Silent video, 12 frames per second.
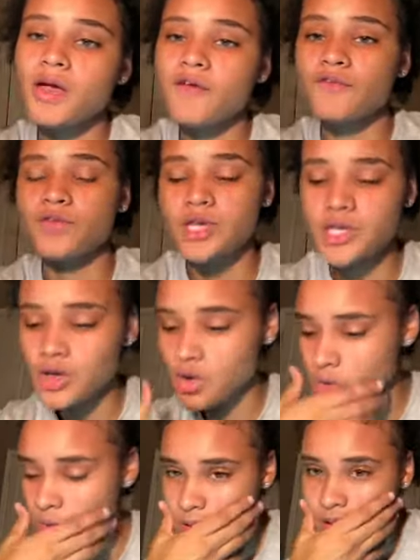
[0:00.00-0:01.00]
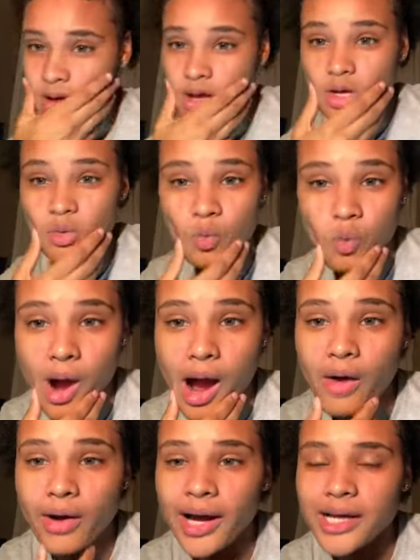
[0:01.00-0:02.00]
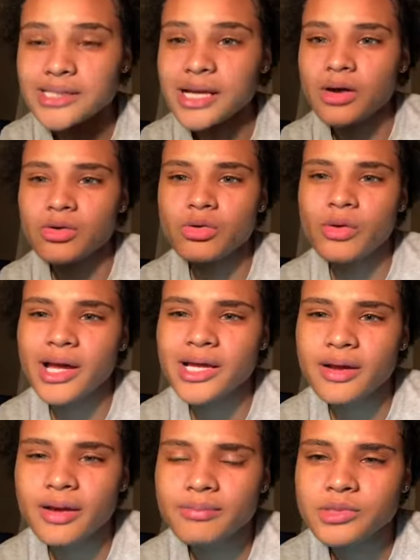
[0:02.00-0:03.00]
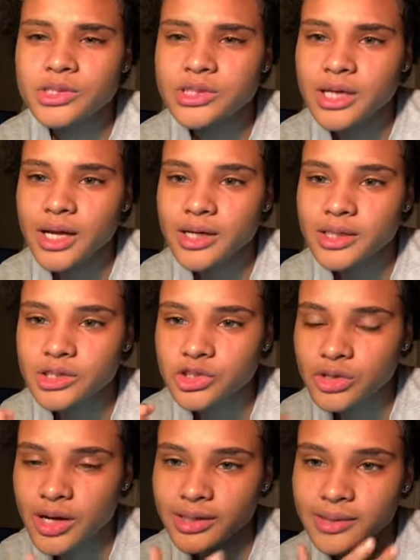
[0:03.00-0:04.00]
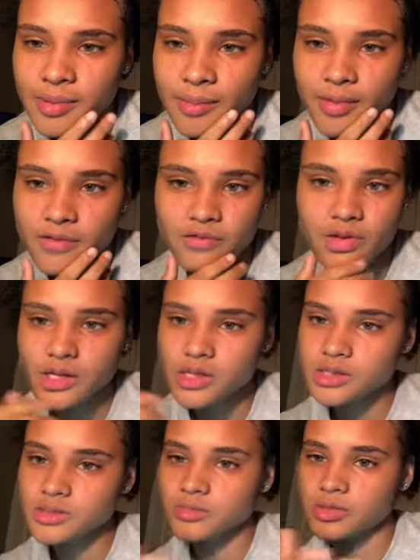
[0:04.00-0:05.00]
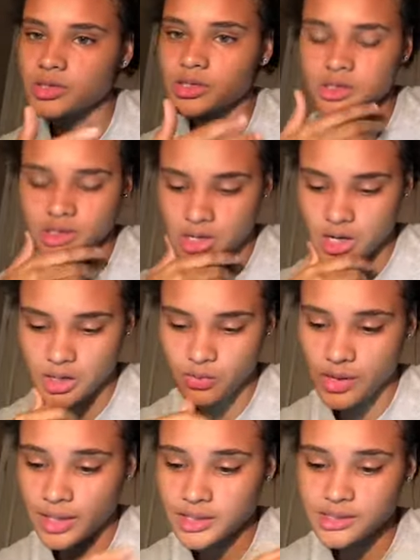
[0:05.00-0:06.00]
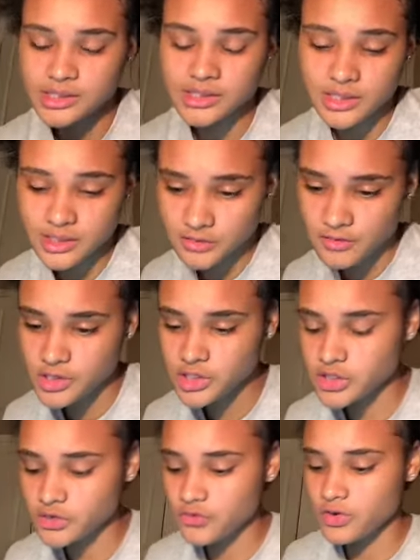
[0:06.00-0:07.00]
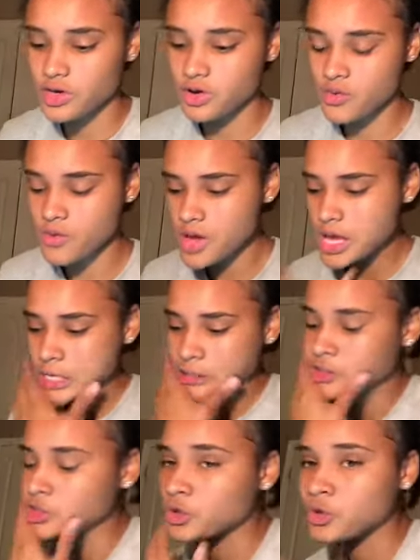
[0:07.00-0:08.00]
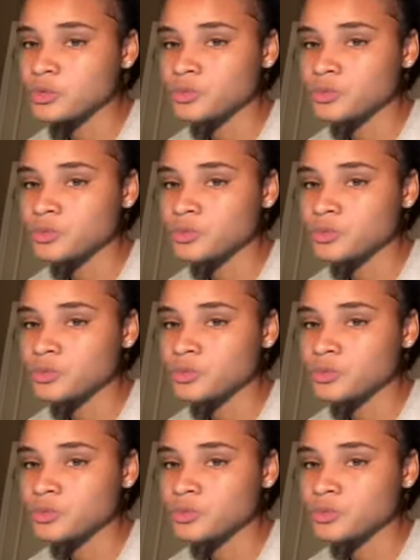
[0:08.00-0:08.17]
video. Wow, guys, I don't know, I'm just kind of distracted by my face, but anyway, let's finish this video. So